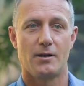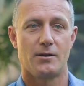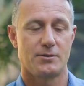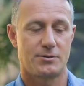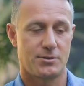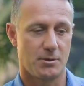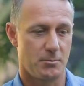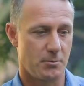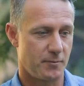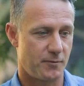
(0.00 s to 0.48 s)

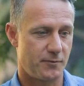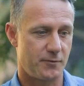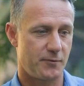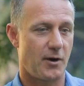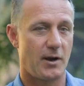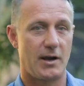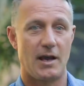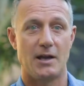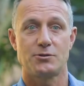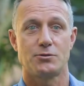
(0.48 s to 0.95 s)
some
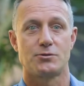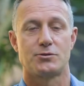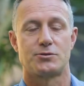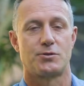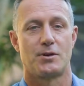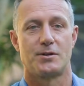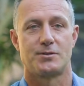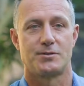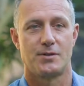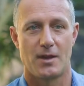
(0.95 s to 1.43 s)
financial
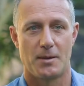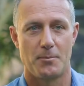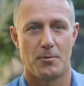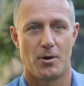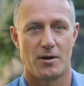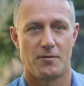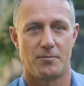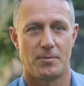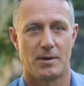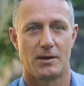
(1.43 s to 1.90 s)
stress that they
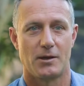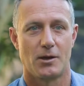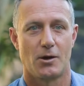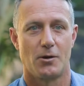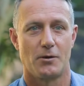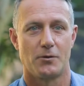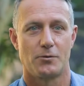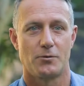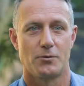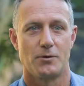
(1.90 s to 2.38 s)
might have been
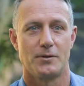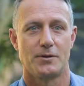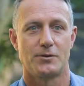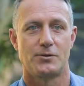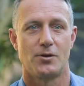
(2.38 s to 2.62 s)
going through at the